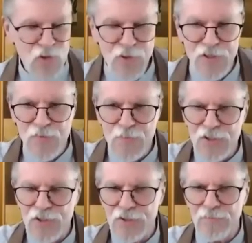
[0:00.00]

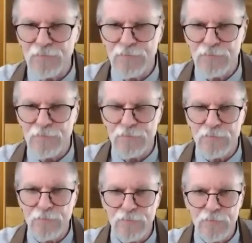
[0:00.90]
transmission,
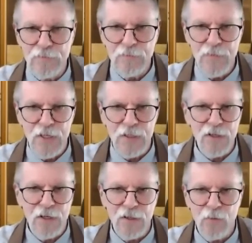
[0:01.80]

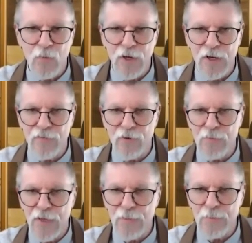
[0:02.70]
Inca, whatever
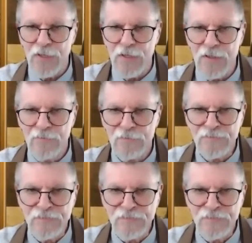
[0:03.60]
it might be.